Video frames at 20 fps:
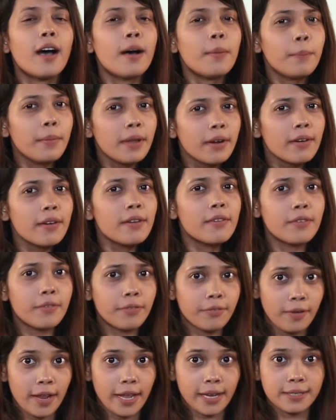A mirror
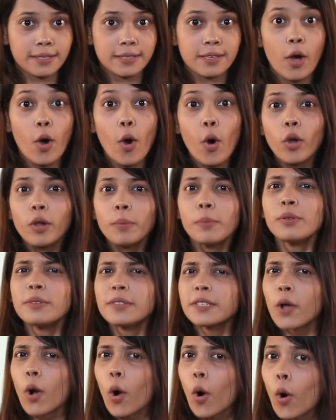reflects
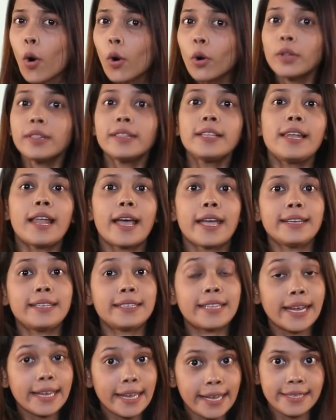almost all the
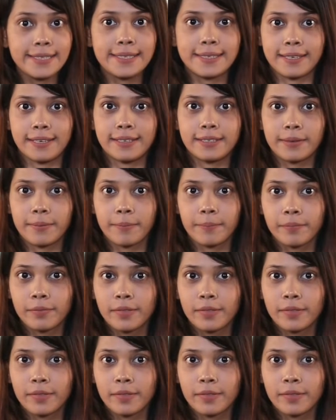light that hits it.